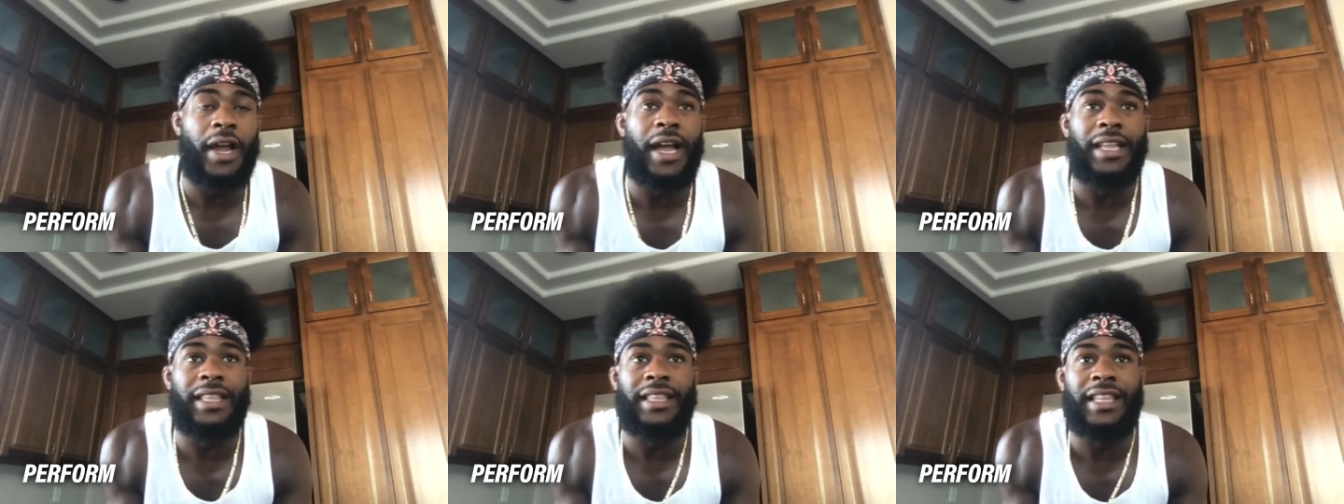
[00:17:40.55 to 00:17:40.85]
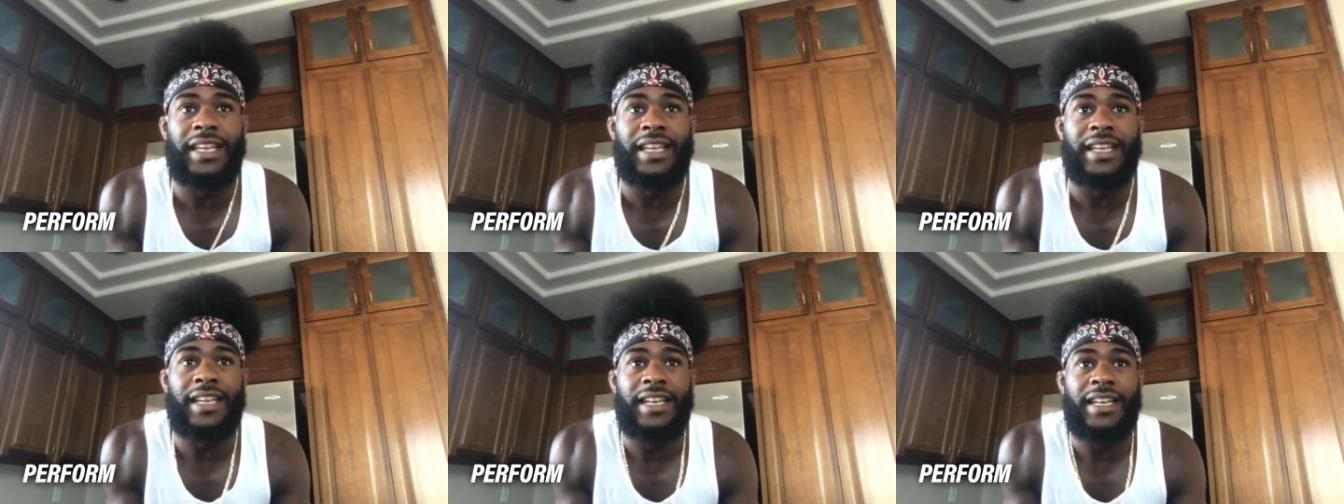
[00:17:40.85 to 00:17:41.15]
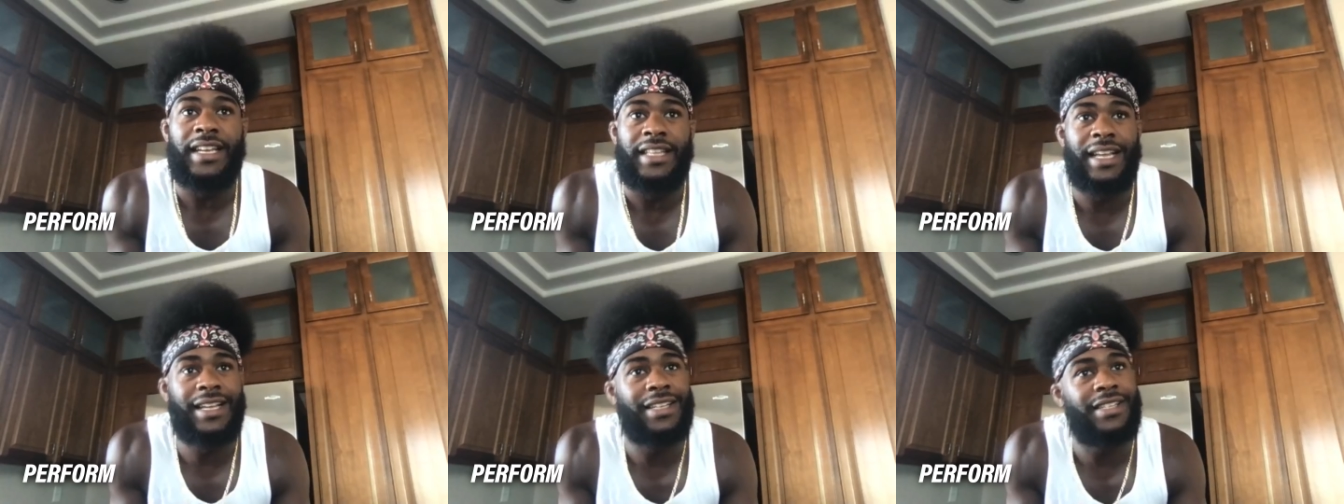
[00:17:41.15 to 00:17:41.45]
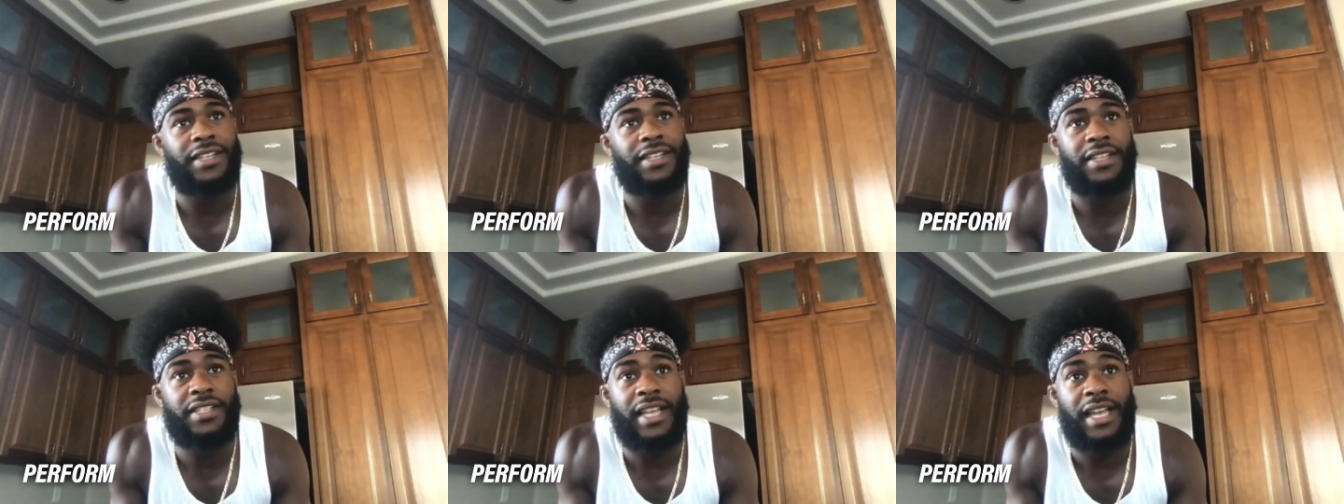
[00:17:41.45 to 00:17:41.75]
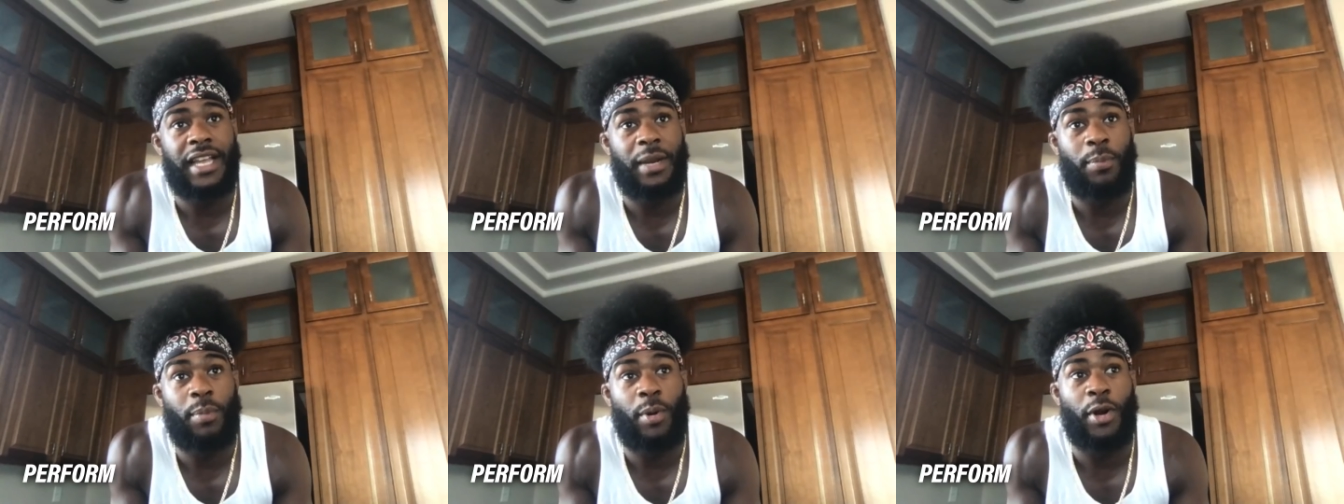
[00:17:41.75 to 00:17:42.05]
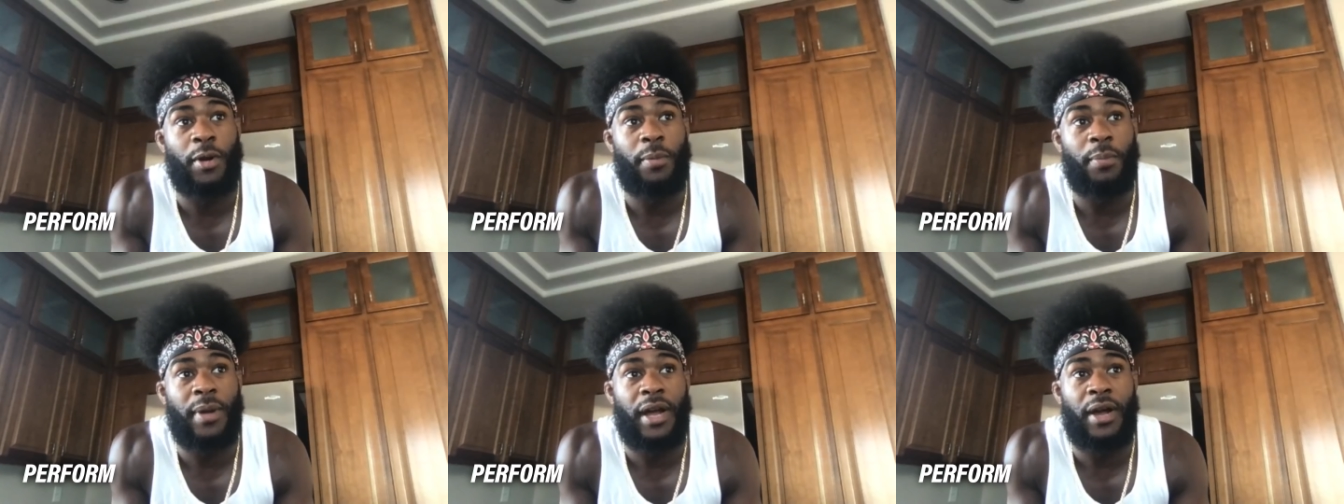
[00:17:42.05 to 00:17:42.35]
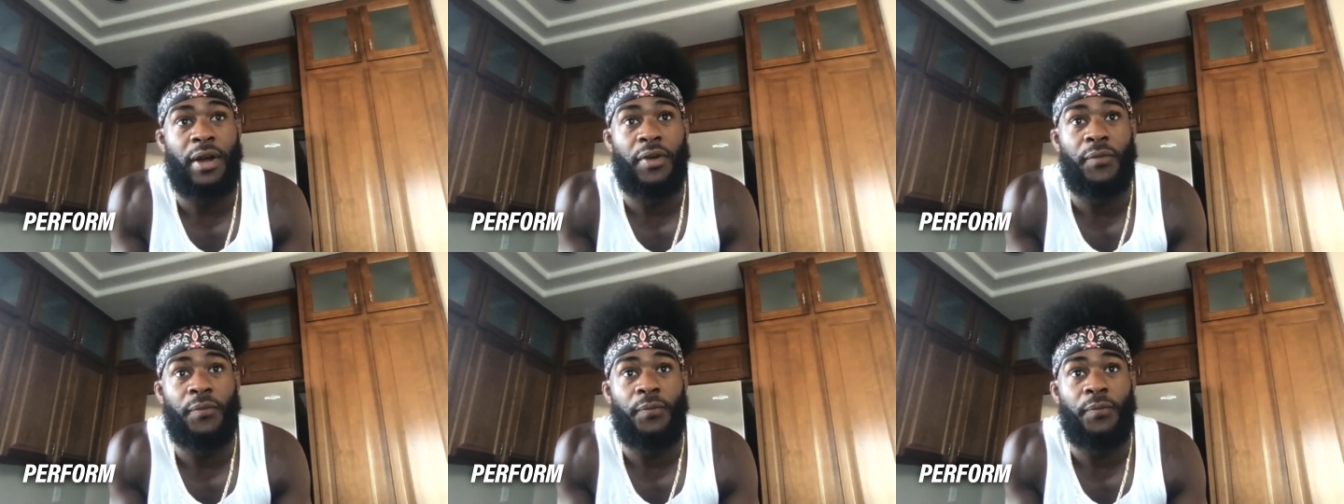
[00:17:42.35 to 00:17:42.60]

I think that's the exciting part about